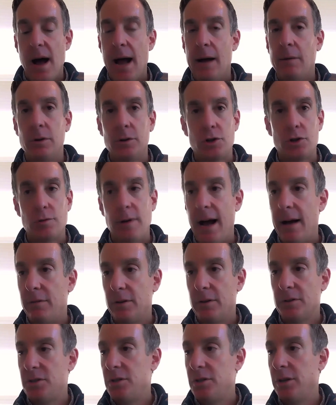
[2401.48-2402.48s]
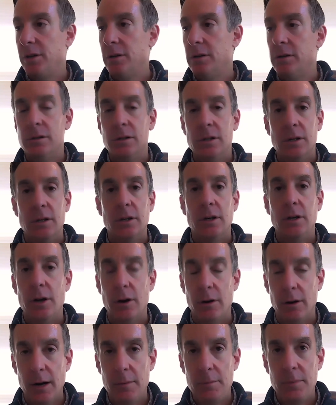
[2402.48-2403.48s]
I will travel to
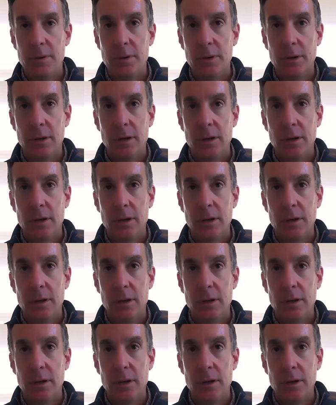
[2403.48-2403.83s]
Europe